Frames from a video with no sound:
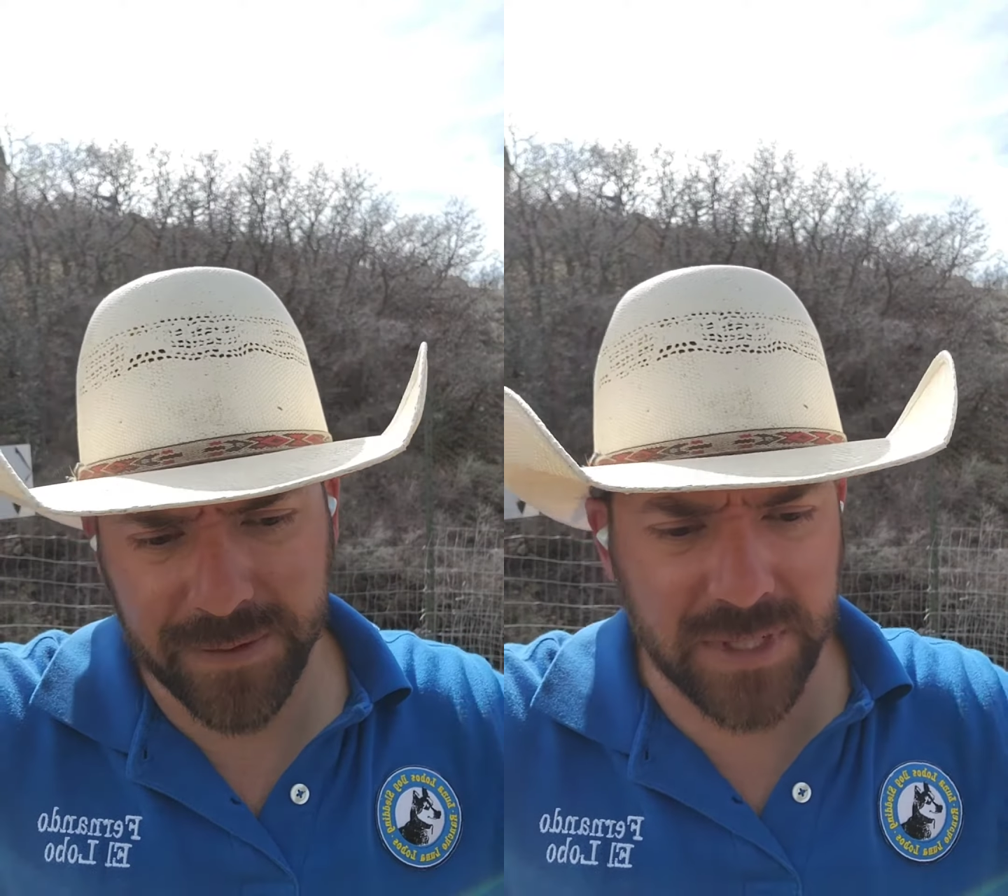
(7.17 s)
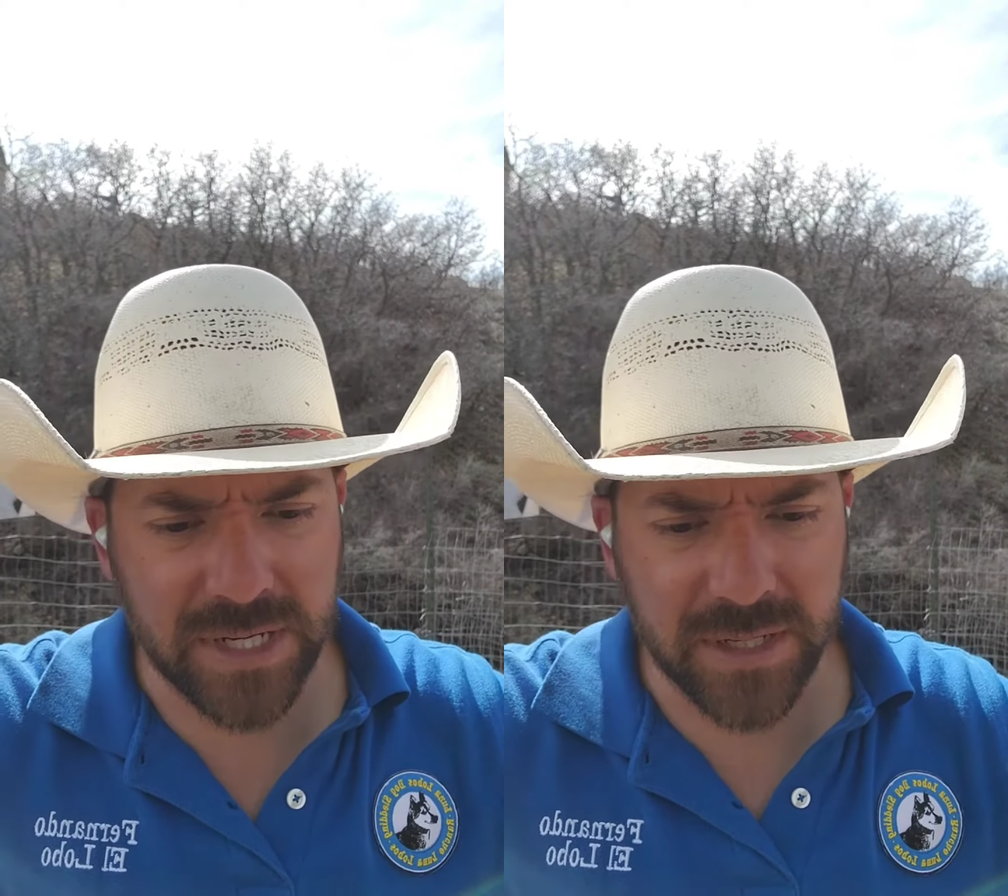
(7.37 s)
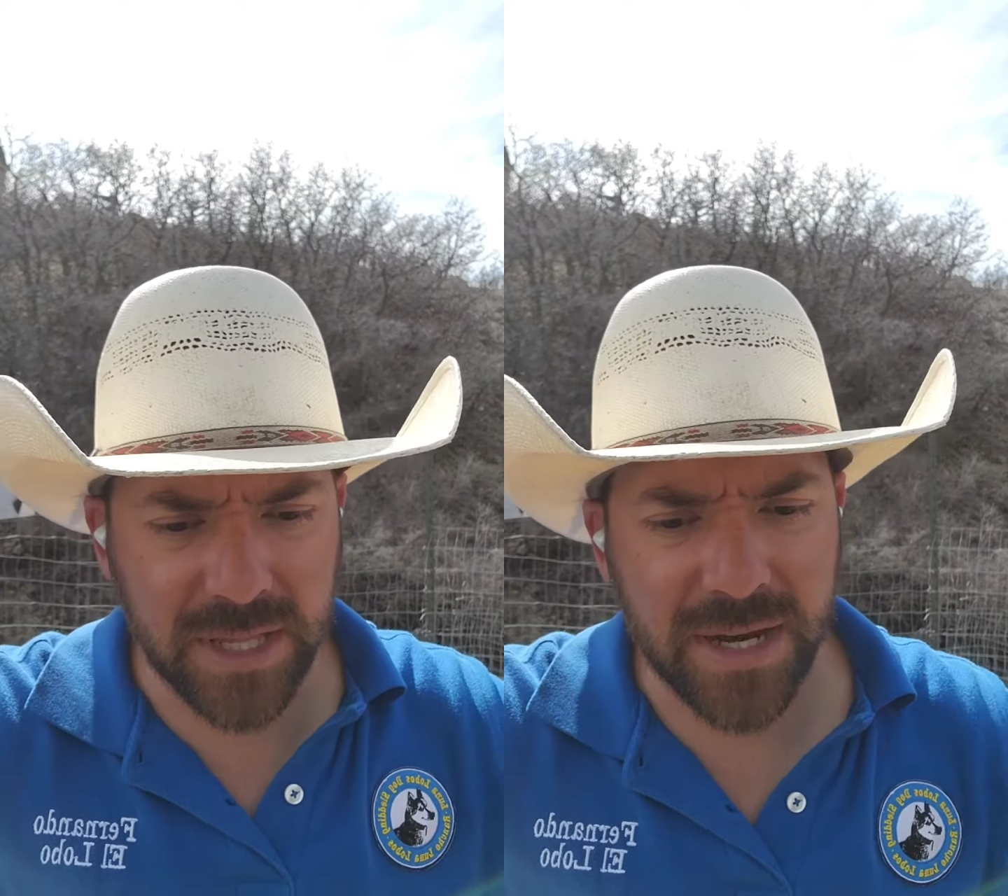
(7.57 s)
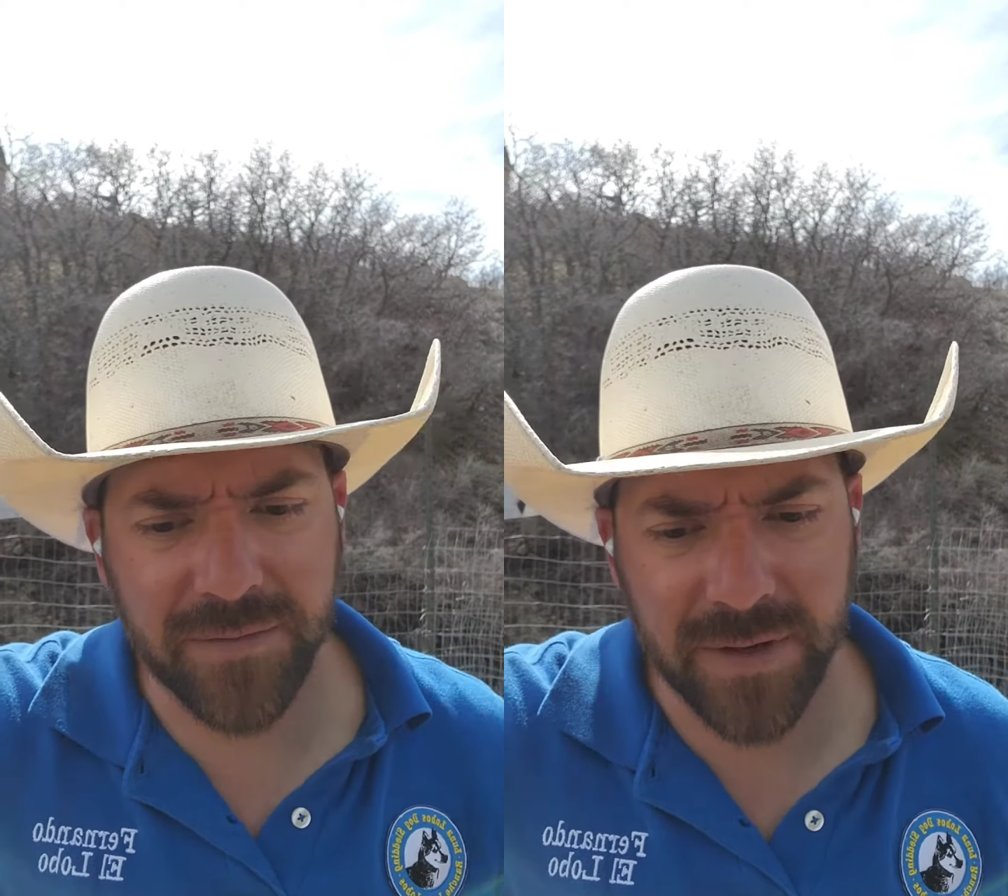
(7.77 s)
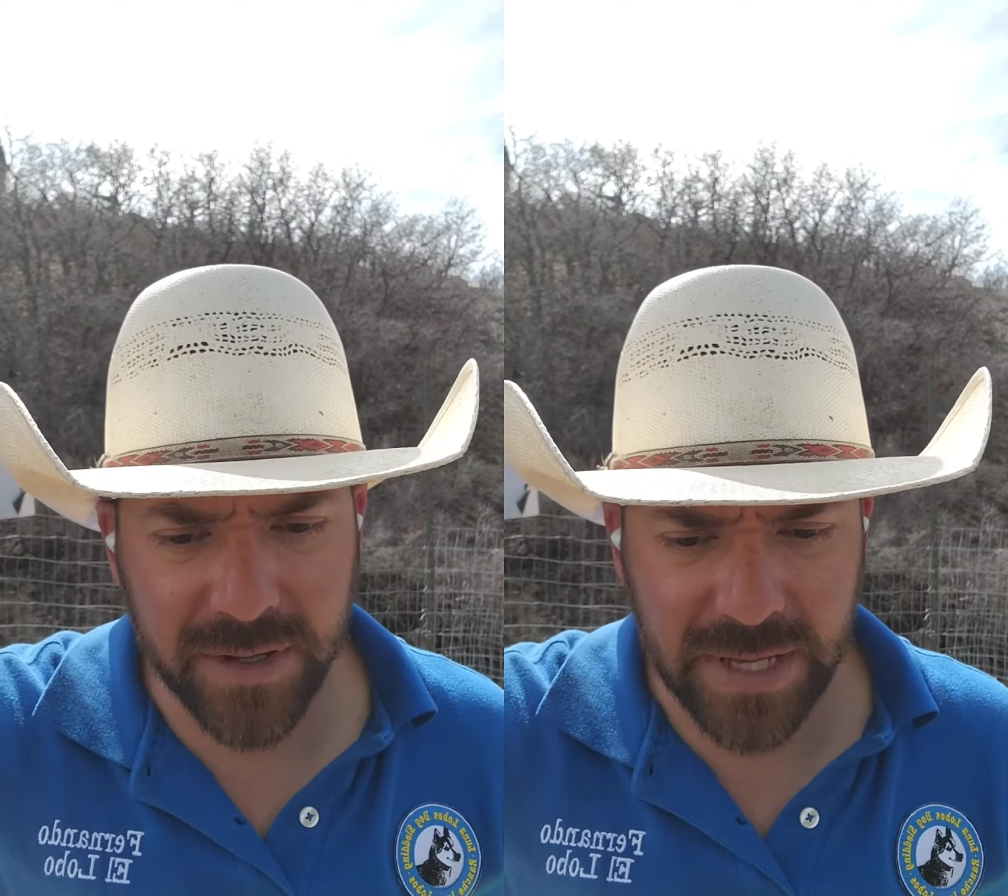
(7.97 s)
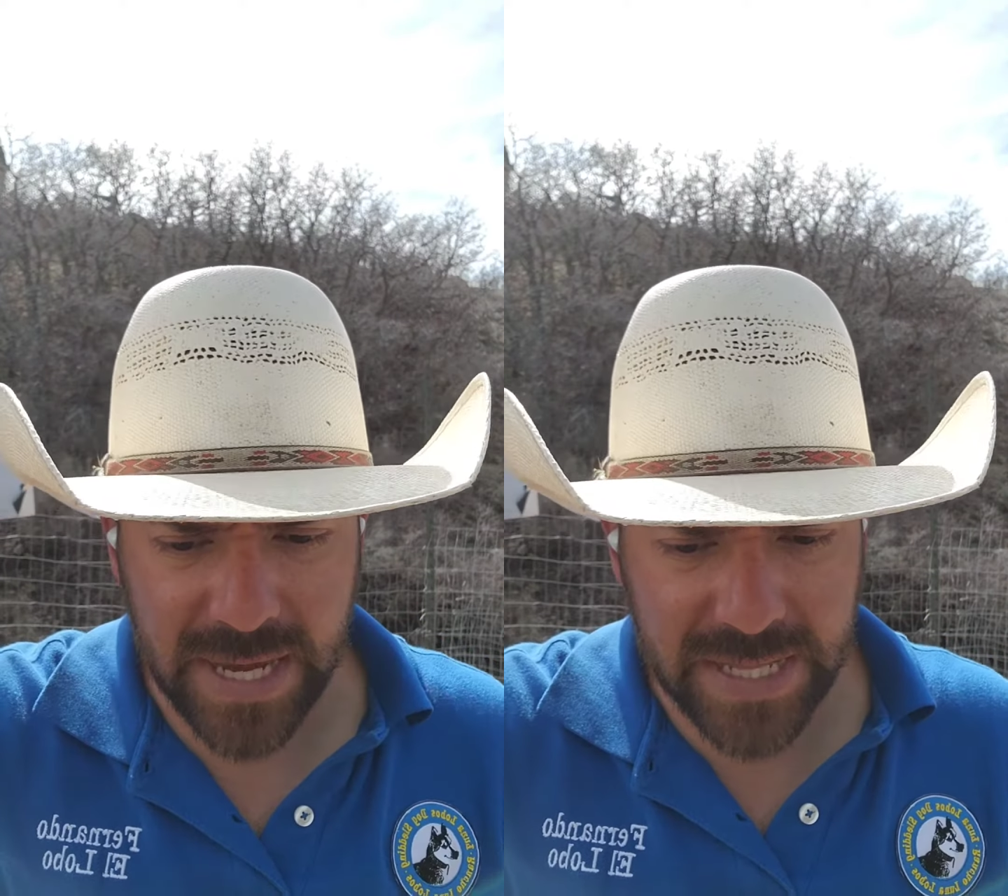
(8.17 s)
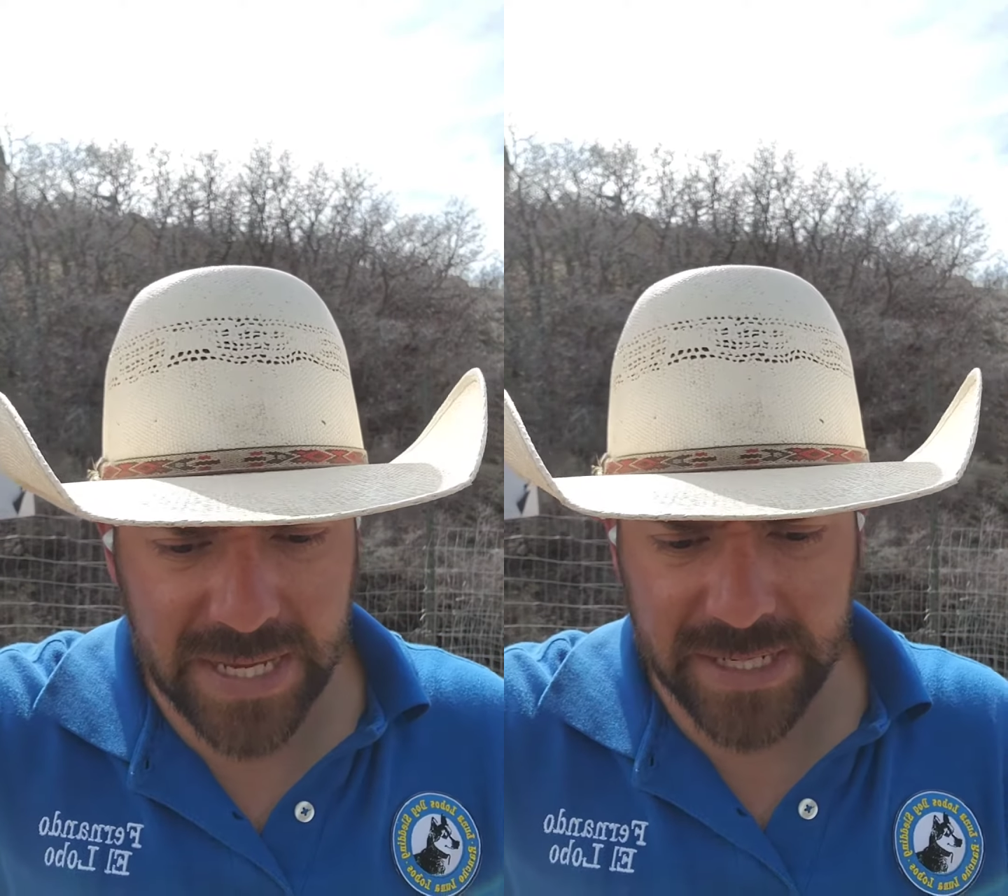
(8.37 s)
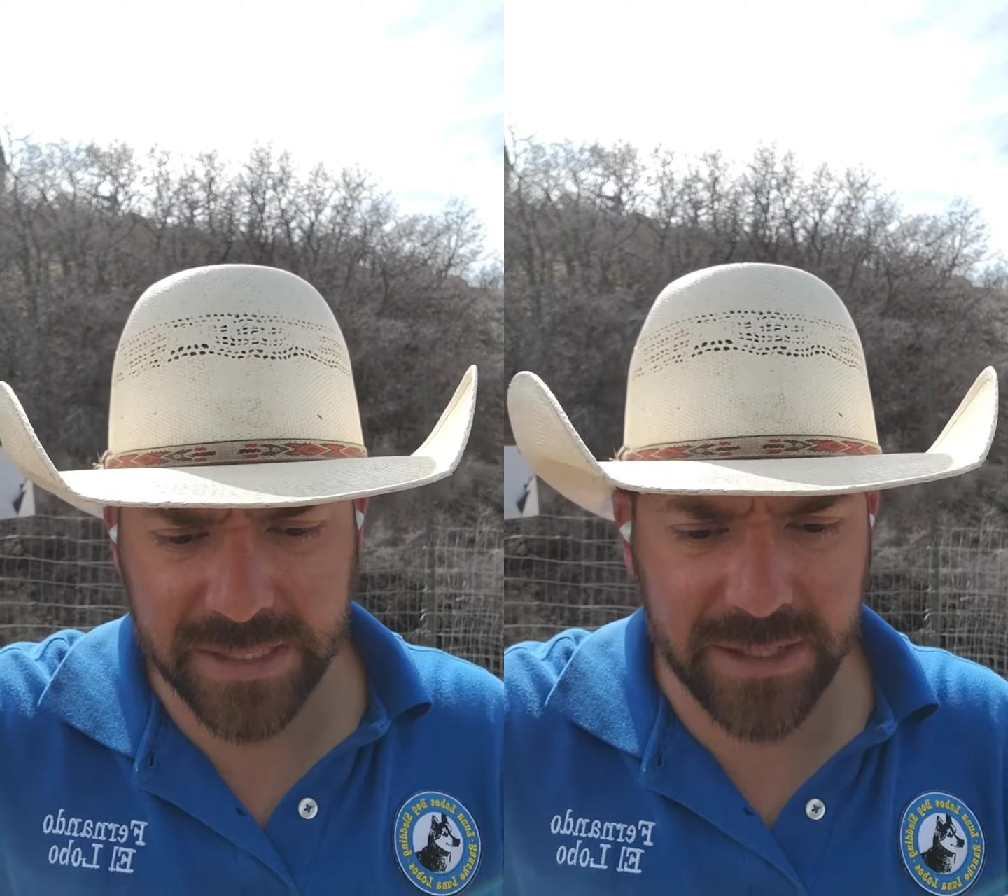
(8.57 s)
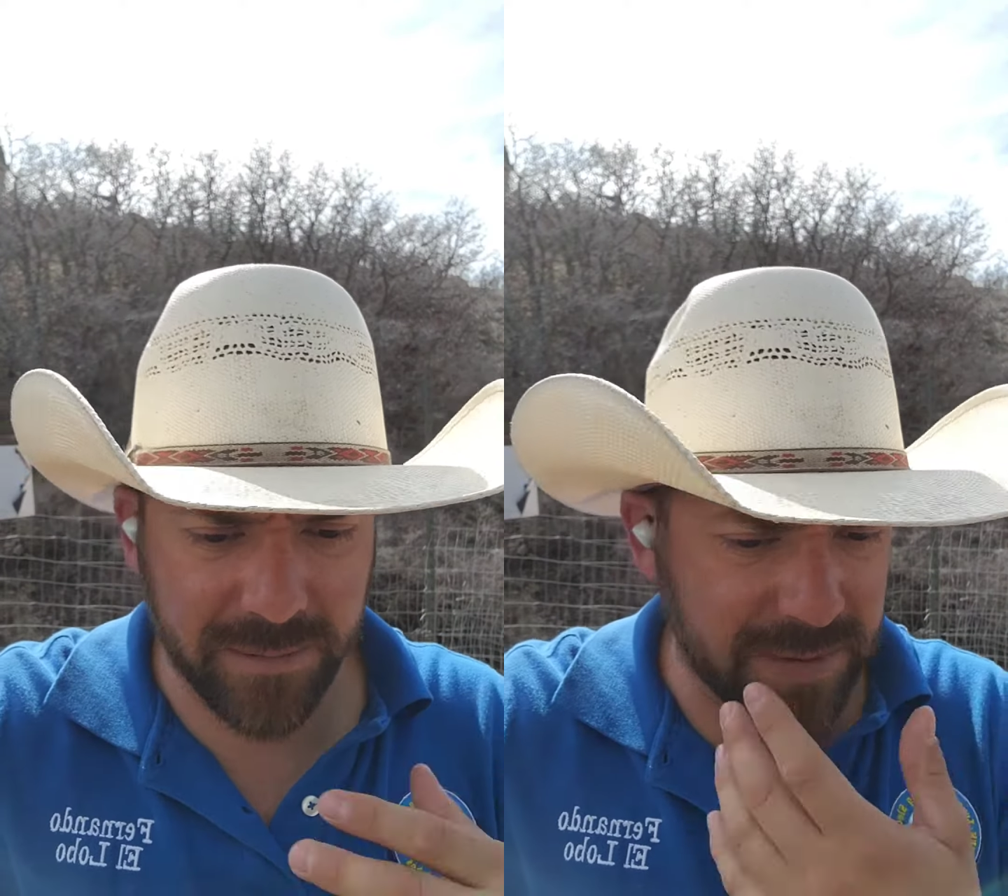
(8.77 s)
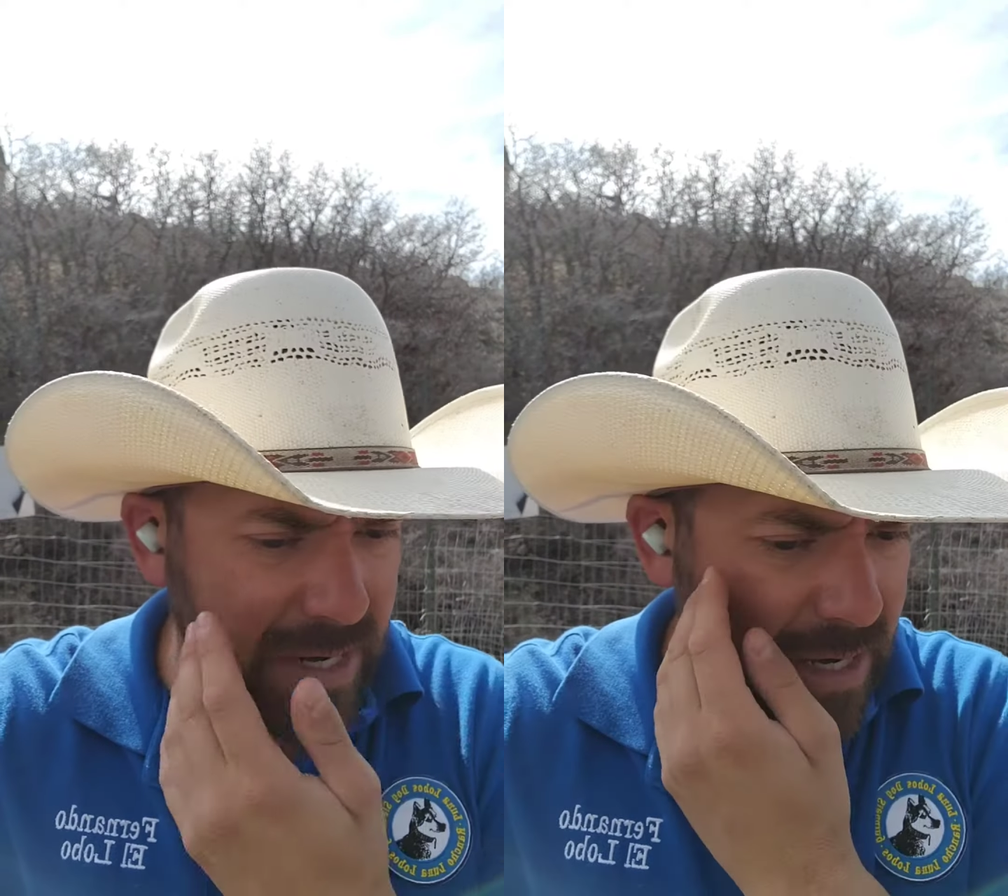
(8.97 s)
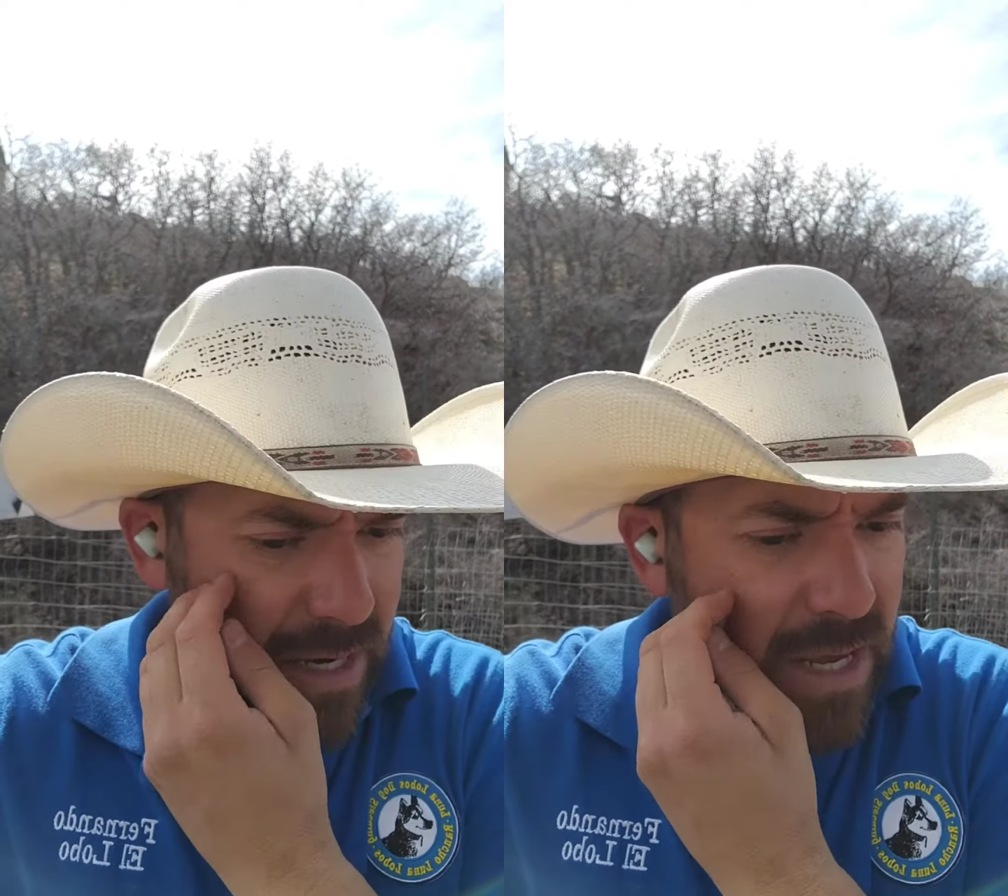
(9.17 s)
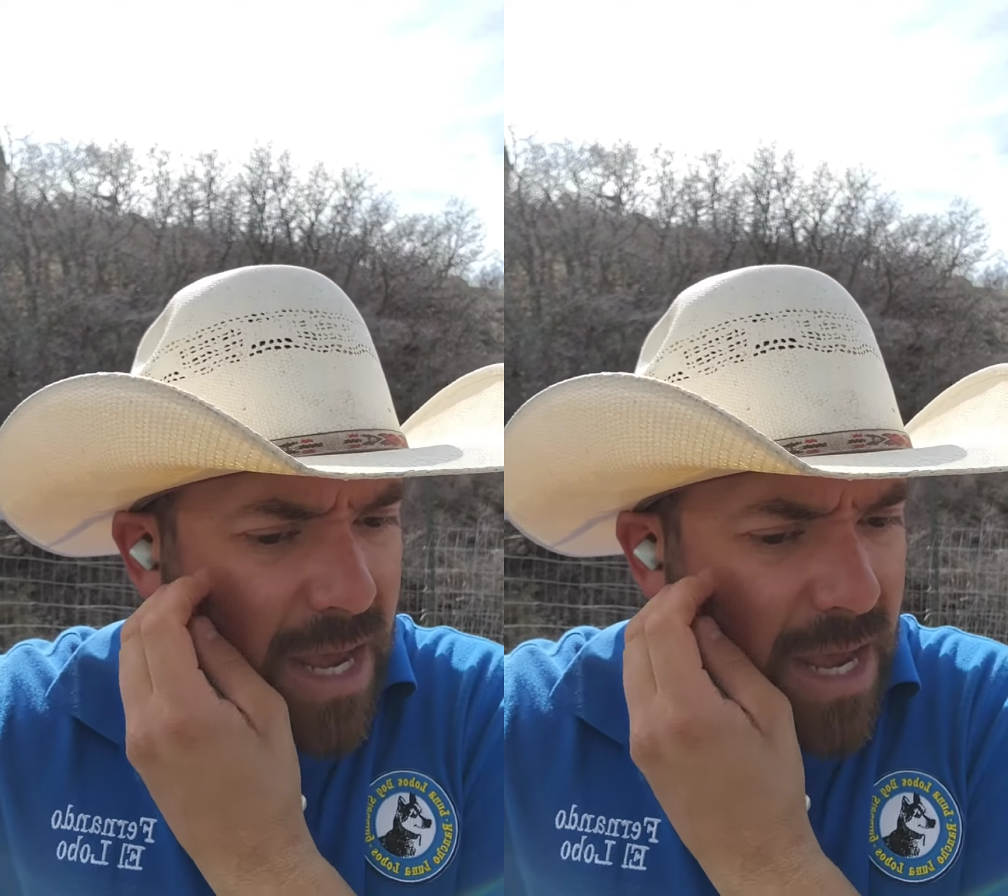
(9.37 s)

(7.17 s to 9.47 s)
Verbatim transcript: takes it to the landfill, and then it's dumped there.